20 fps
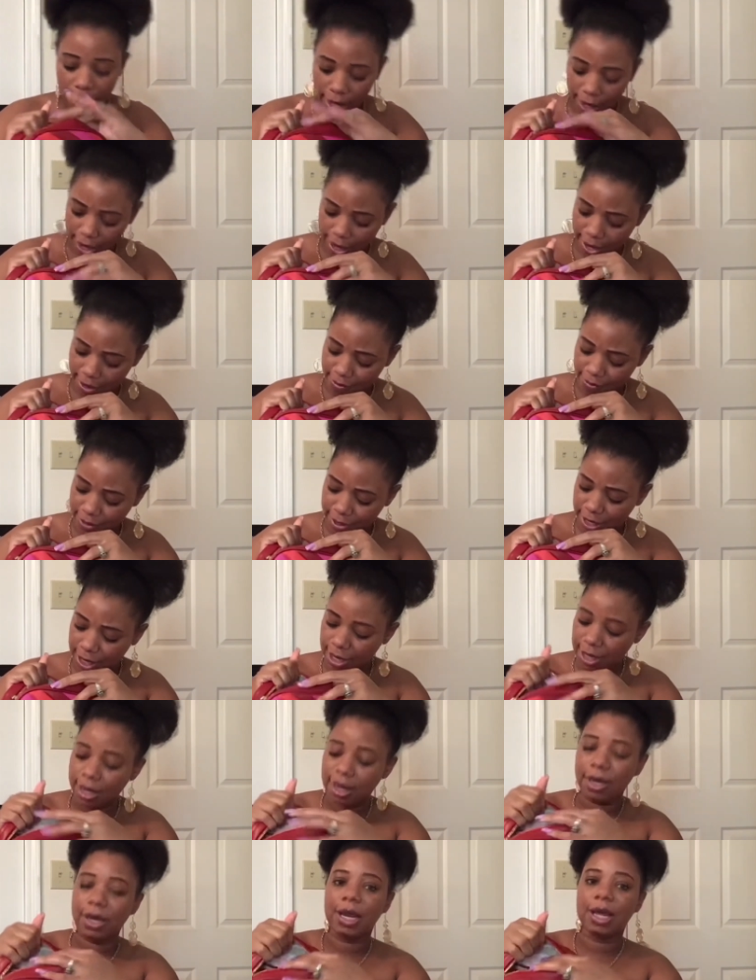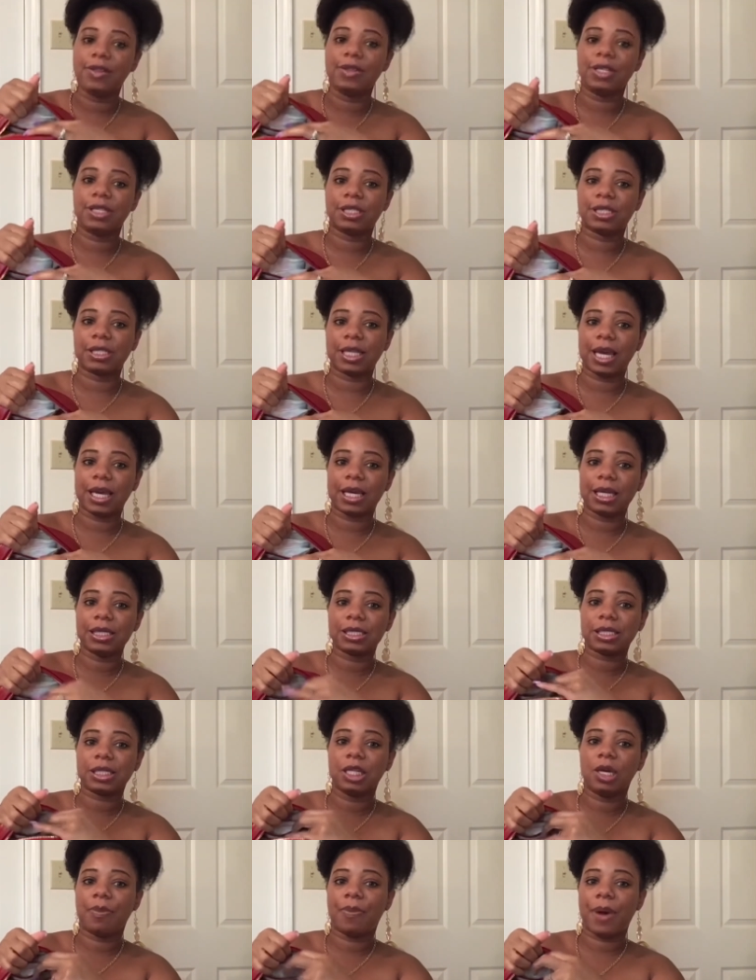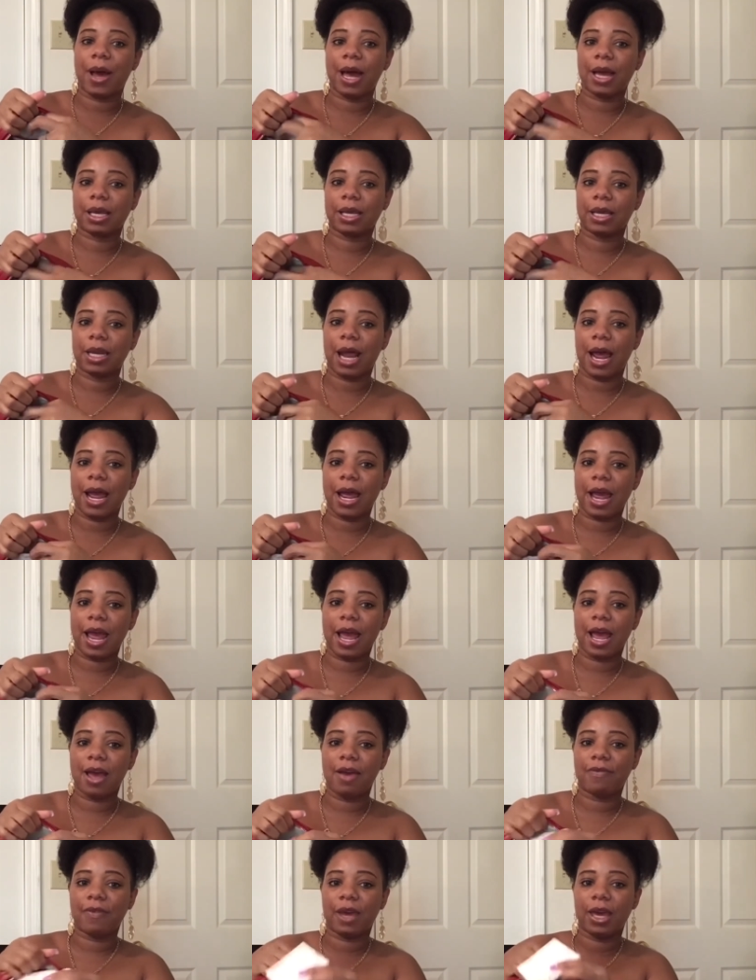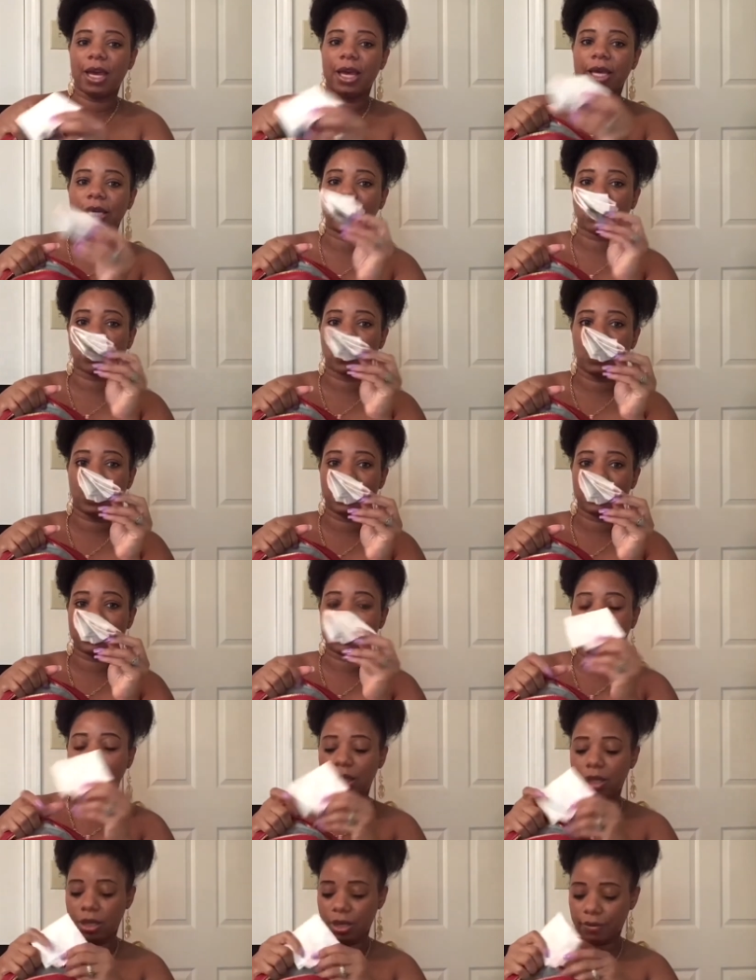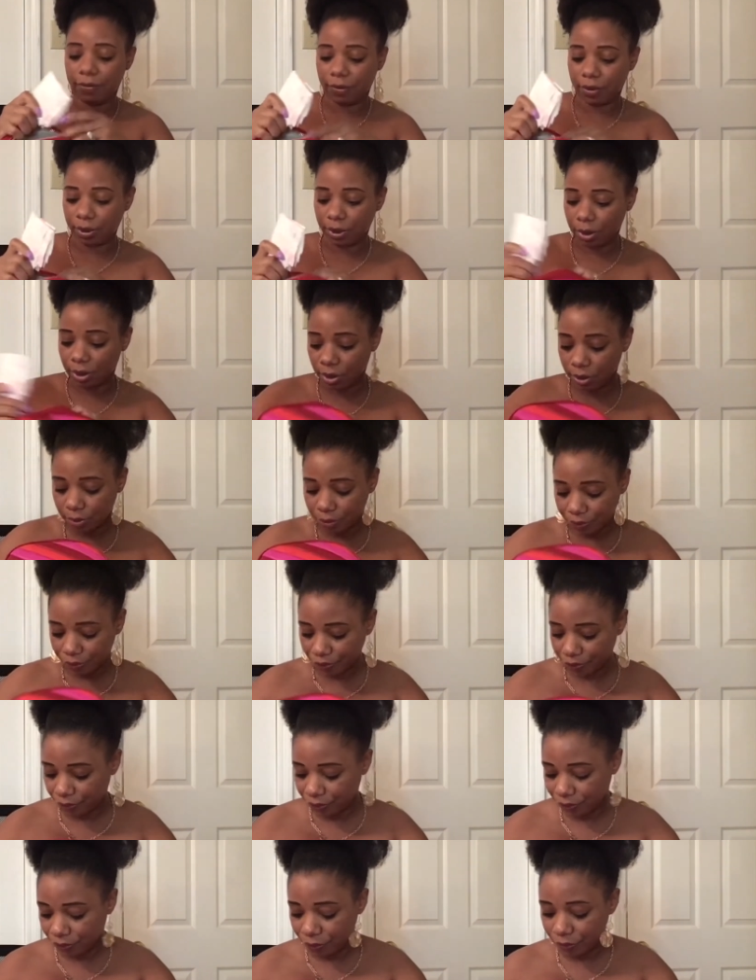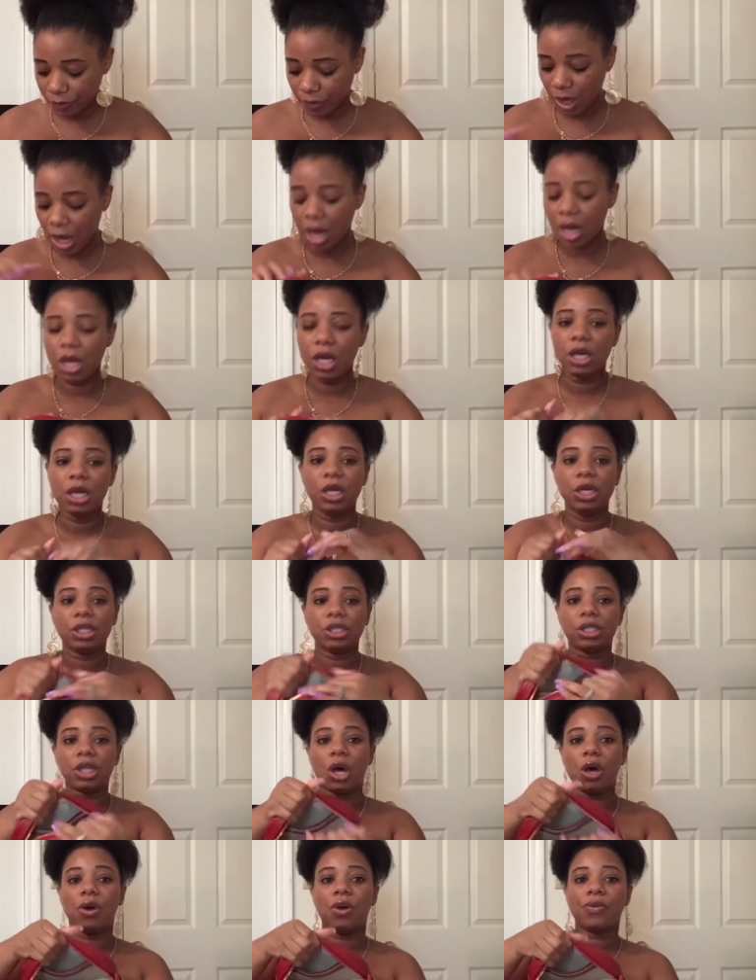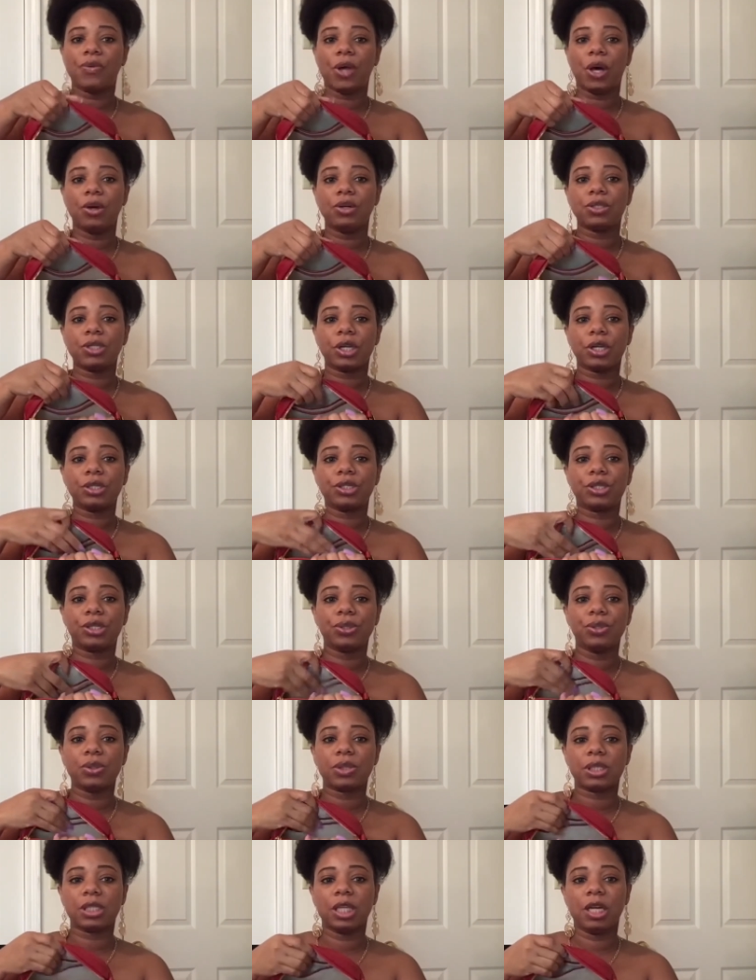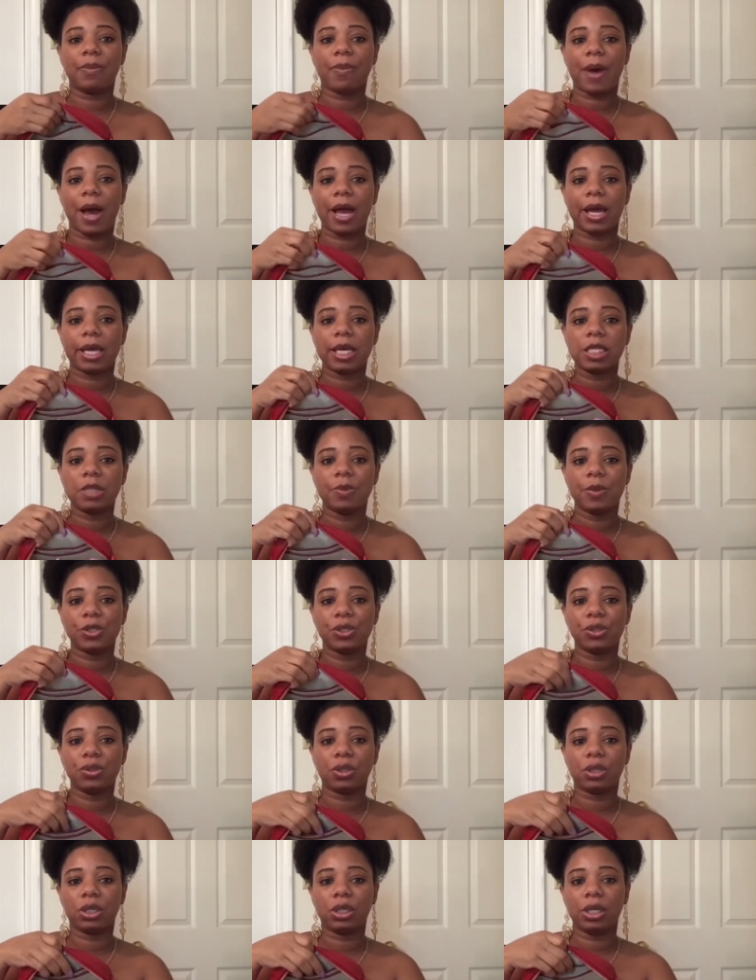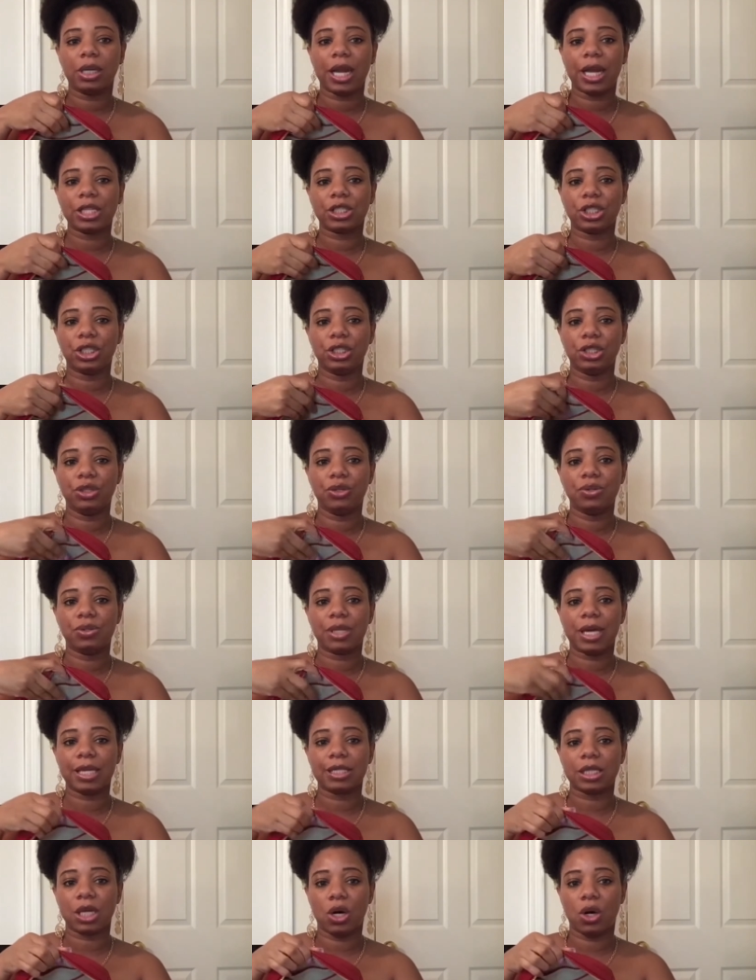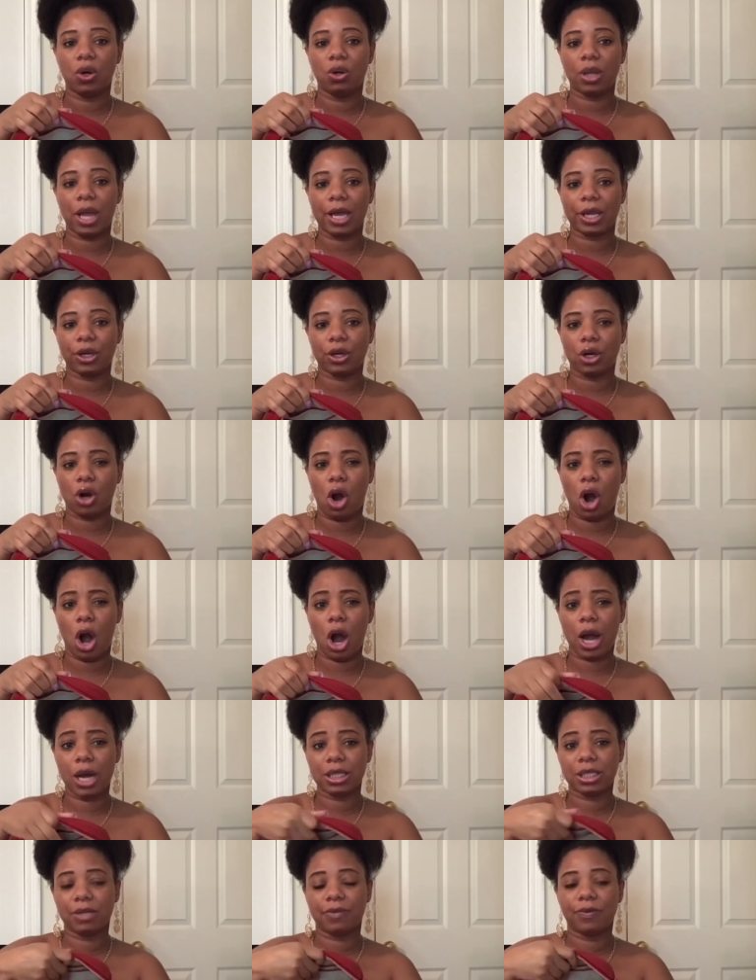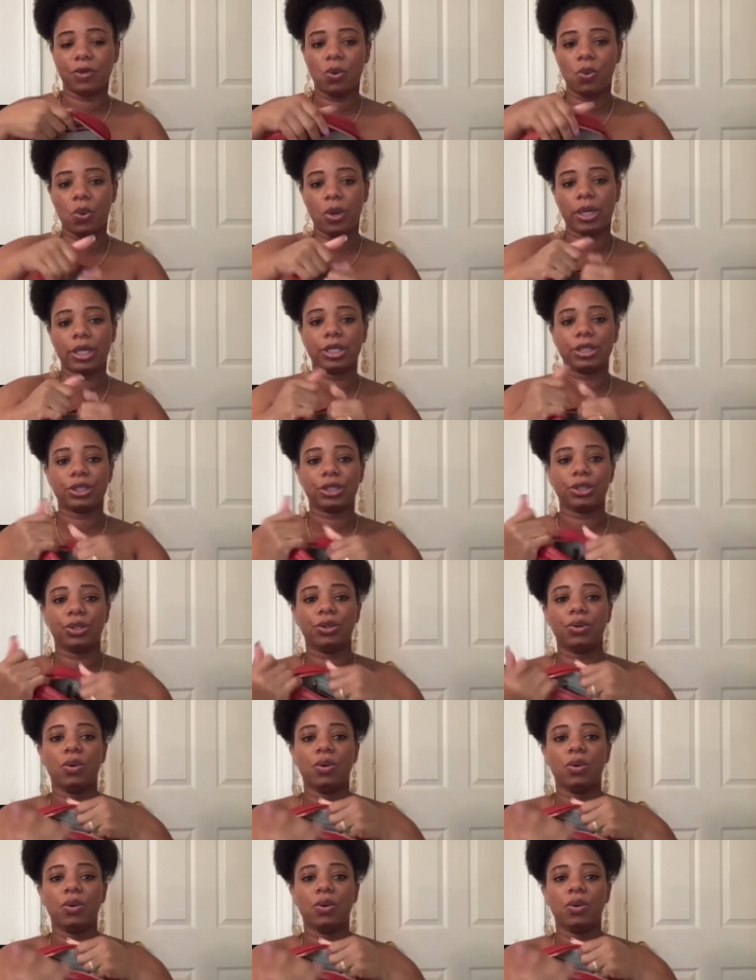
And then in the second slip pocket, I have a toilet seat cover. So those are two slip pockets, but you could actually use that to hold like your cards if you wanted to.